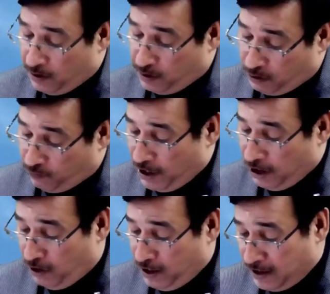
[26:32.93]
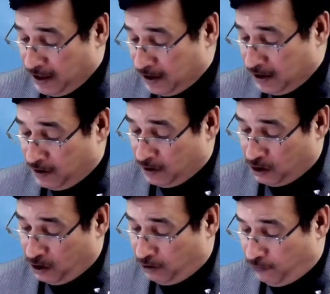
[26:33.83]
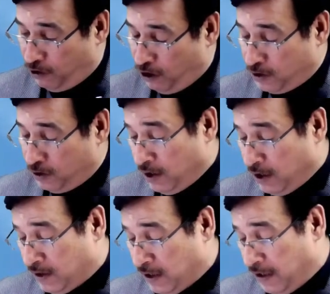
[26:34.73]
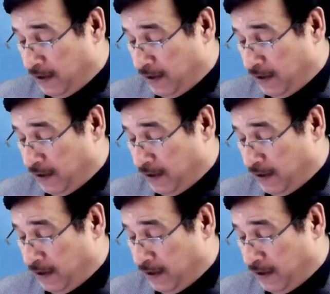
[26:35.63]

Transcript: So valueless asset is a sort of loss, you can say.